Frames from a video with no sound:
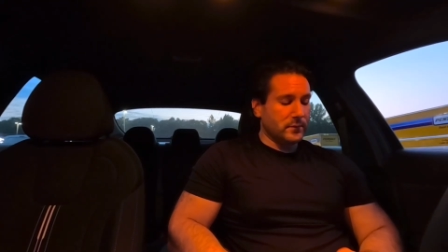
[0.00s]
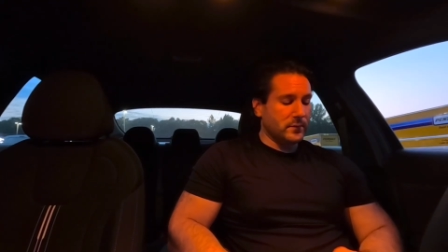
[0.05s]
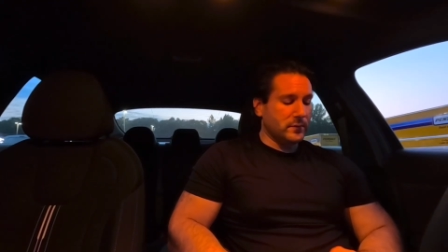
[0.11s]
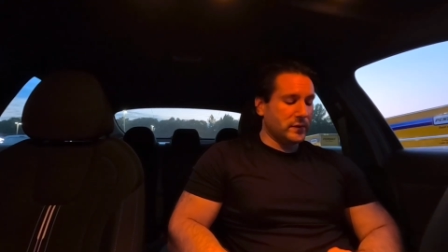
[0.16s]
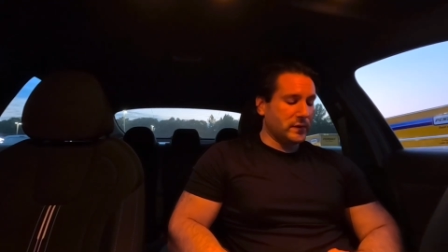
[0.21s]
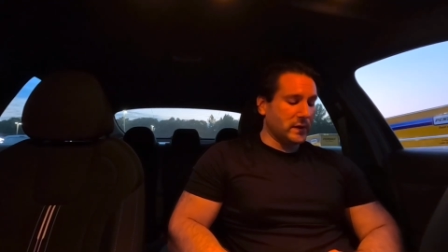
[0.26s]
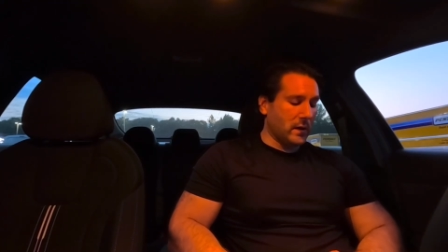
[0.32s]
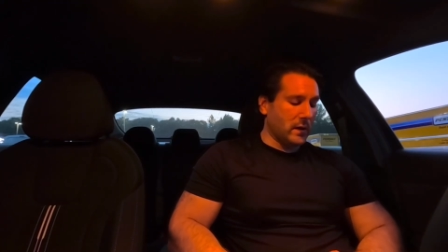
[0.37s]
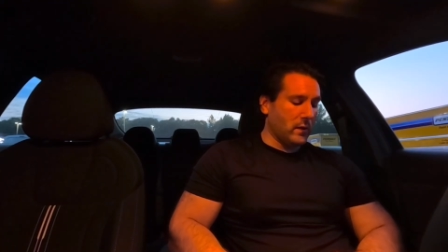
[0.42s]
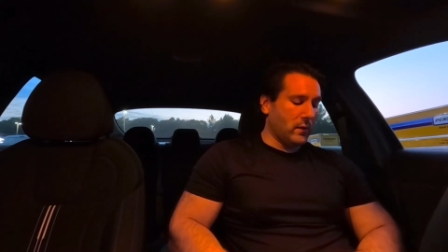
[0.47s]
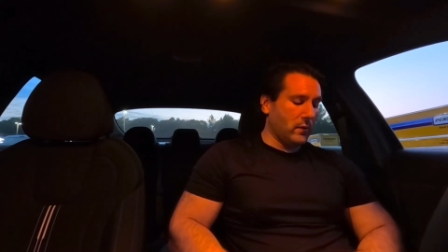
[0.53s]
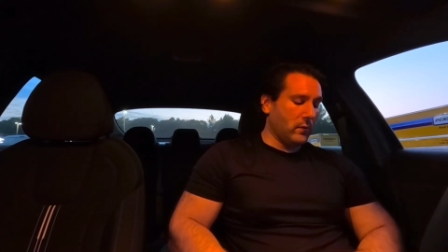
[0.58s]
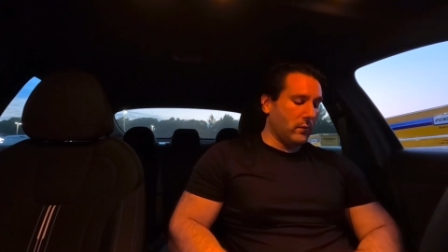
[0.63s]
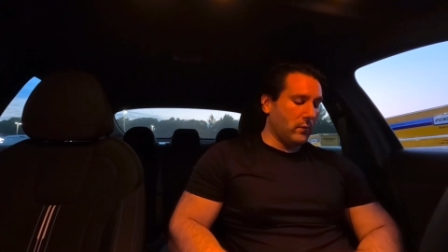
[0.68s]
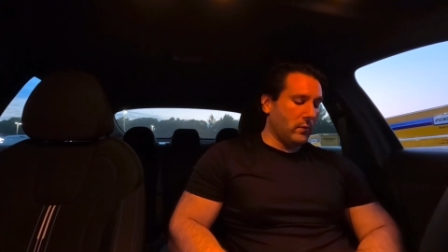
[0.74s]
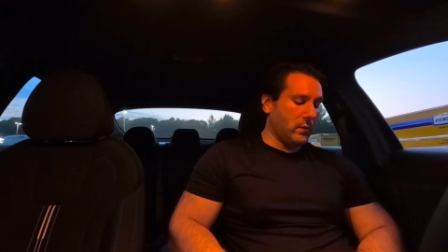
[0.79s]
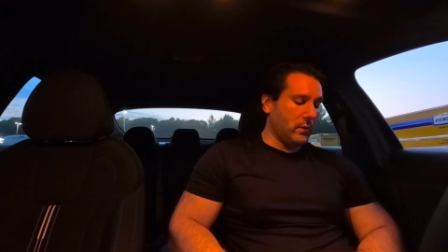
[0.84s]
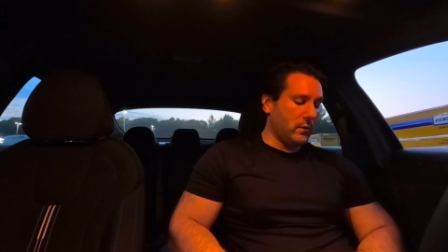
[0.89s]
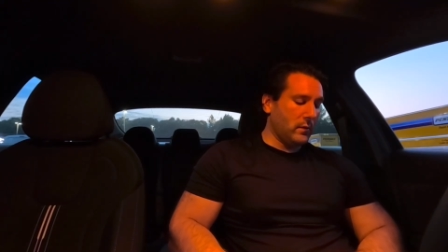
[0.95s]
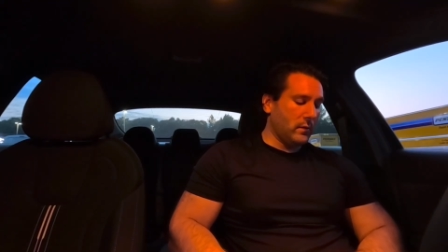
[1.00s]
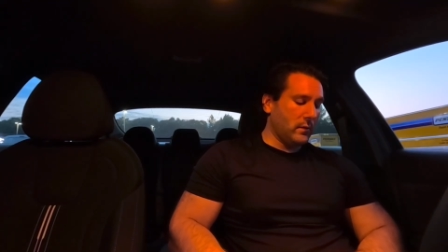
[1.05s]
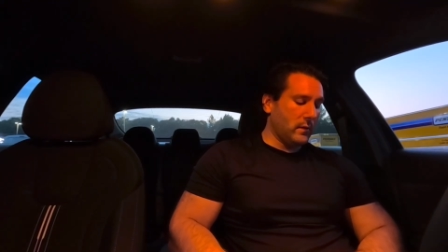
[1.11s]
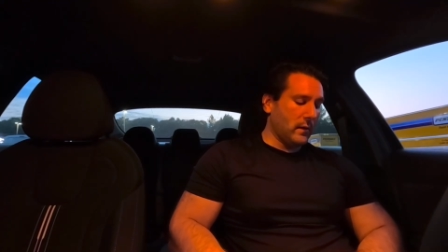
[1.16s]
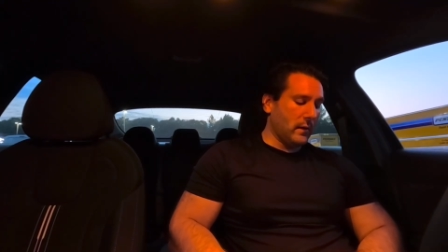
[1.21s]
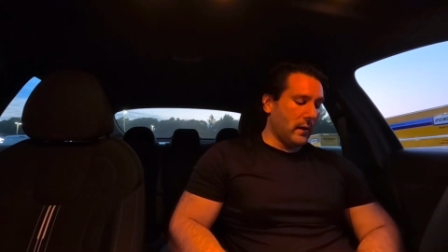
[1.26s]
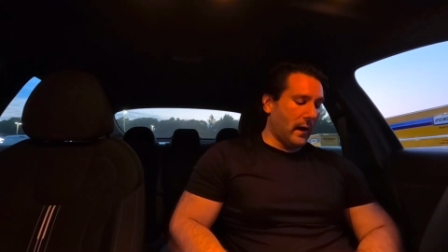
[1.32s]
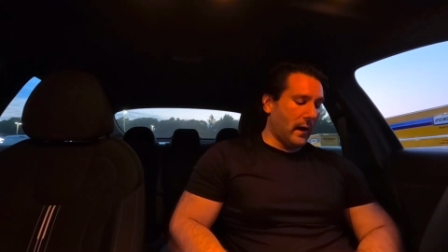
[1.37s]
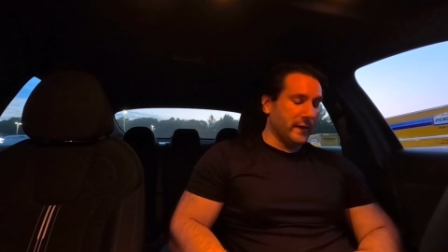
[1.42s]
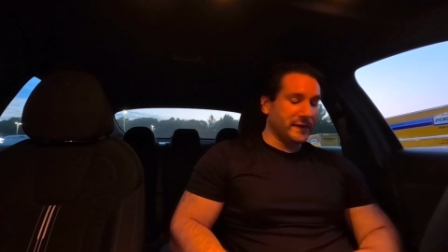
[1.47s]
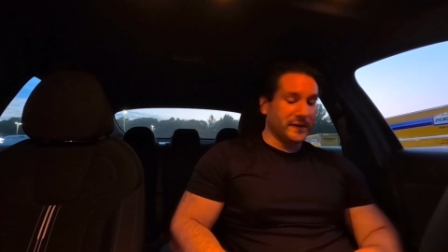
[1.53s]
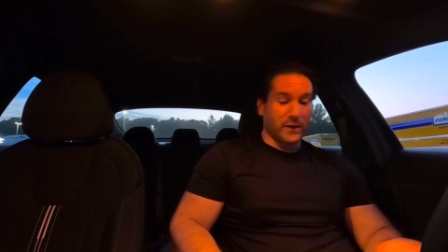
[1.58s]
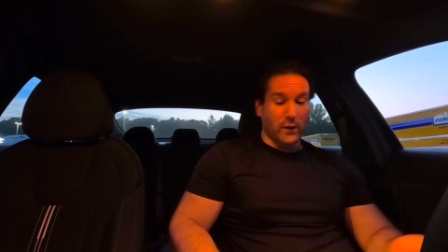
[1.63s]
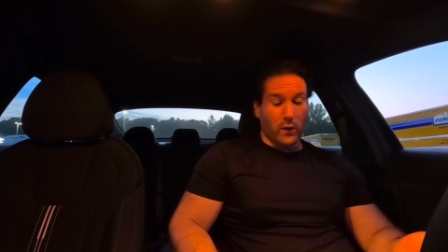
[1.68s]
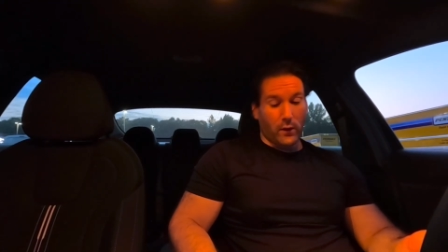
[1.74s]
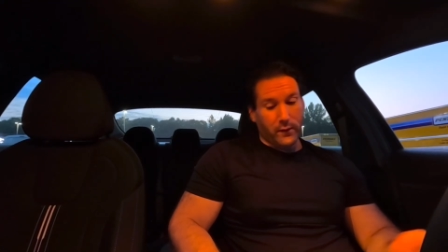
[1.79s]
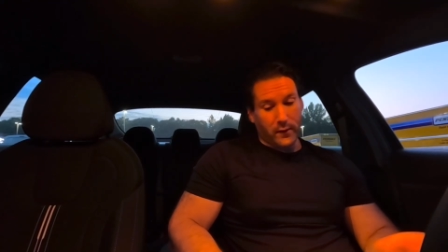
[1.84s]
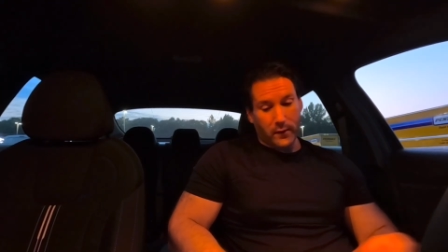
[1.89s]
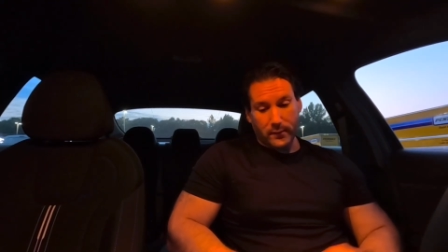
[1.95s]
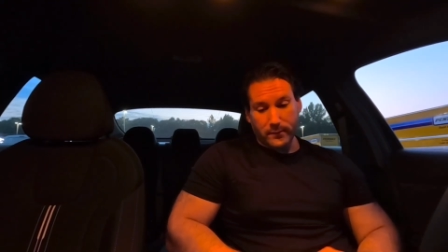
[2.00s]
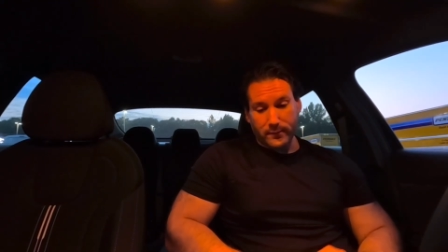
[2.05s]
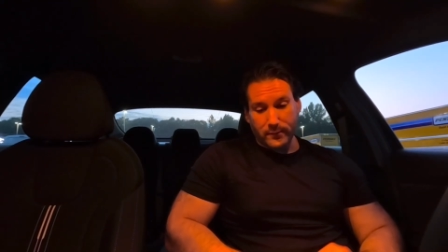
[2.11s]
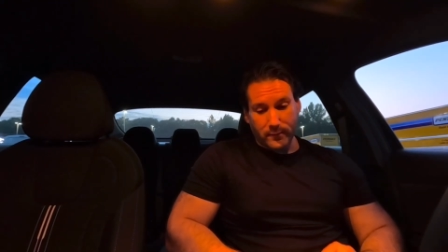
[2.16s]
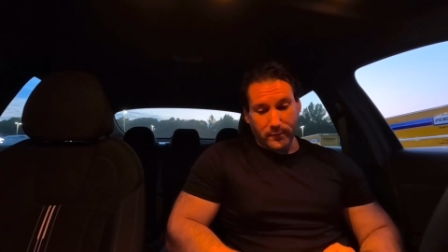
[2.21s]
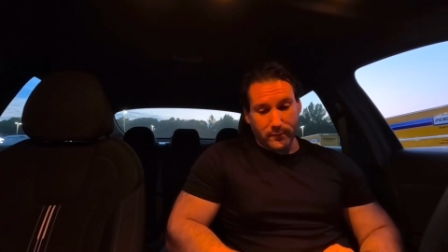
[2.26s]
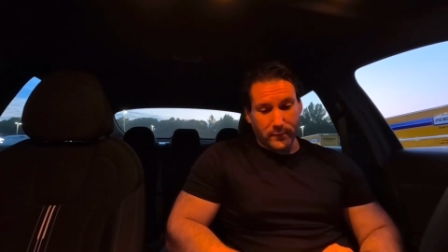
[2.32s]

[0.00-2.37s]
So I see a lot of